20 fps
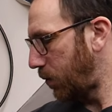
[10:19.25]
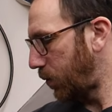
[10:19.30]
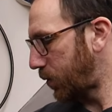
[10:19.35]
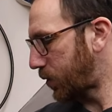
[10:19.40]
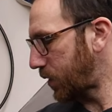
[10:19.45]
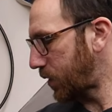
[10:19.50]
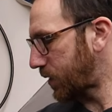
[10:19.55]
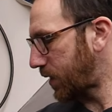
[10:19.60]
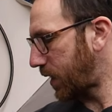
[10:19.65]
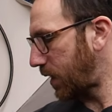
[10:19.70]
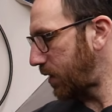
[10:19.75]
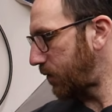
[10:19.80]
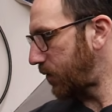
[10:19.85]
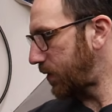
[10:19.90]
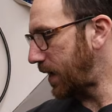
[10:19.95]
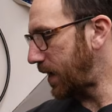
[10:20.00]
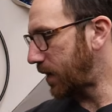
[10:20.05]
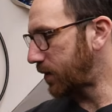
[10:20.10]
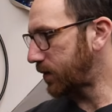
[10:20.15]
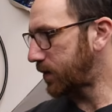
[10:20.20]
which is kind of
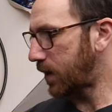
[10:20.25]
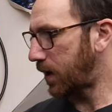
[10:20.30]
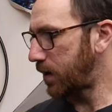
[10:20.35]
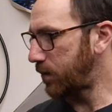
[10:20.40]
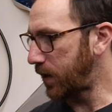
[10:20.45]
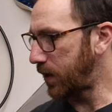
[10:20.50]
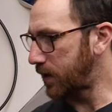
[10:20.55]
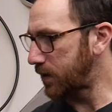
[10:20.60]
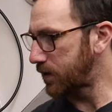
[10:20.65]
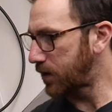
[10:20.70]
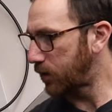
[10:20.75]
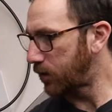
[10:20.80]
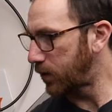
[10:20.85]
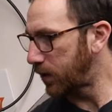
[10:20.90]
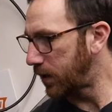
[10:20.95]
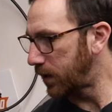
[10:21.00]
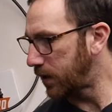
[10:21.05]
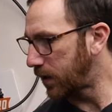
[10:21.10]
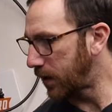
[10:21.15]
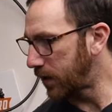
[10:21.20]
a downside because I
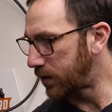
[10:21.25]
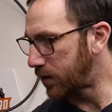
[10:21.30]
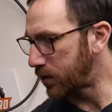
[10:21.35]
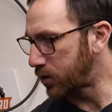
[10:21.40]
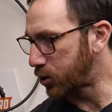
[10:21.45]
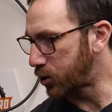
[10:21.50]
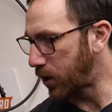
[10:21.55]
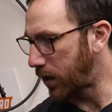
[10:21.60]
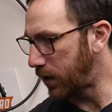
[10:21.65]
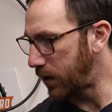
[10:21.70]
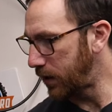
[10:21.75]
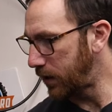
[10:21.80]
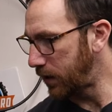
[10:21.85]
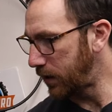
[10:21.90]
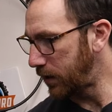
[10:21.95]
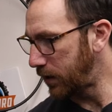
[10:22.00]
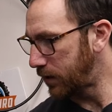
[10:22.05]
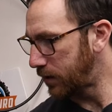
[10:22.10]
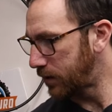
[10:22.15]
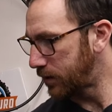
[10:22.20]
really like the
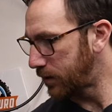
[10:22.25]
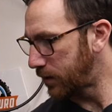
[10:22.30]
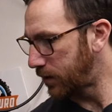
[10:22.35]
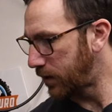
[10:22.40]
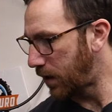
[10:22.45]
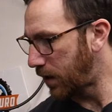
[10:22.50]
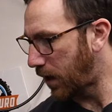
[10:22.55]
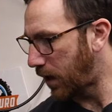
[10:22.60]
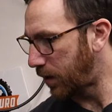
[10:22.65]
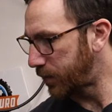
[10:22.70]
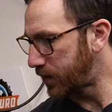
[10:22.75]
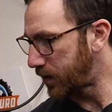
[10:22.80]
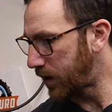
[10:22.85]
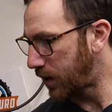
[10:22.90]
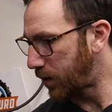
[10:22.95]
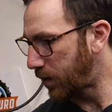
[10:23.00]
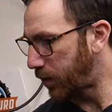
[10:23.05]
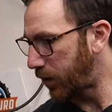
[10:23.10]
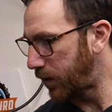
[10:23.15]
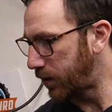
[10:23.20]
shiny knob
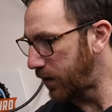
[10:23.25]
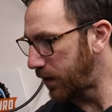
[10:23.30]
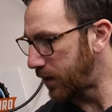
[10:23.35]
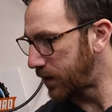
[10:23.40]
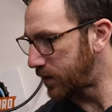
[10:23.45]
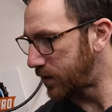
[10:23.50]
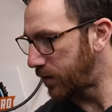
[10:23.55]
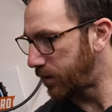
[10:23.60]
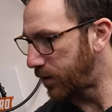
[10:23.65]
setup on this.